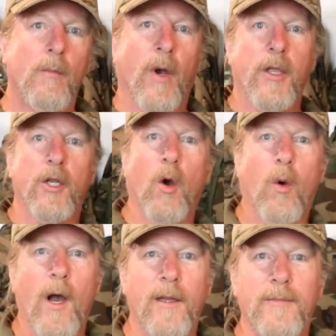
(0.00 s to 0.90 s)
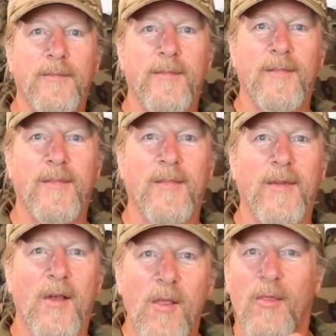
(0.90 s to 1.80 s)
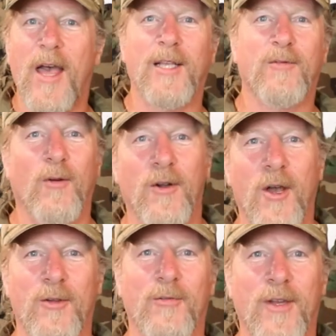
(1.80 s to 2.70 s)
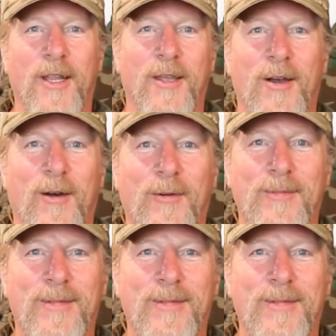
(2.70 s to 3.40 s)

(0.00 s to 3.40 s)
But you know what? that's for another video.